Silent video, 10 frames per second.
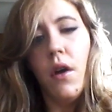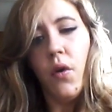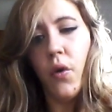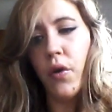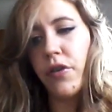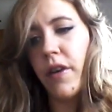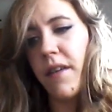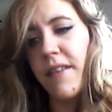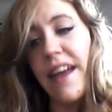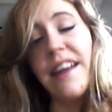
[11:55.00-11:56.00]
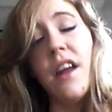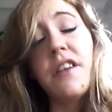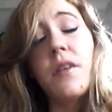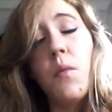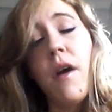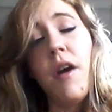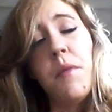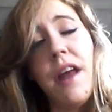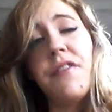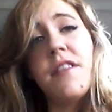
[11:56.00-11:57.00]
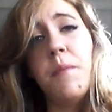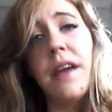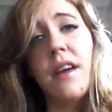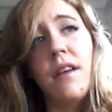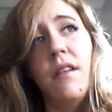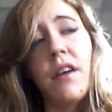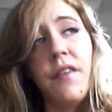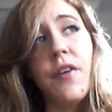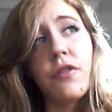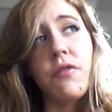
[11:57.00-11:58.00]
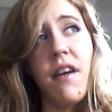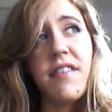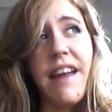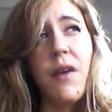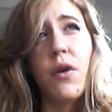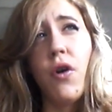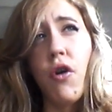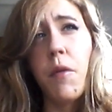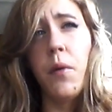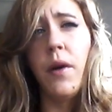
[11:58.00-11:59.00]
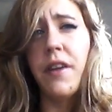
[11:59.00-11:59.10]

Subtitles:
Or should I stay in London where I'm inevitably going to feel stressed out and horrible?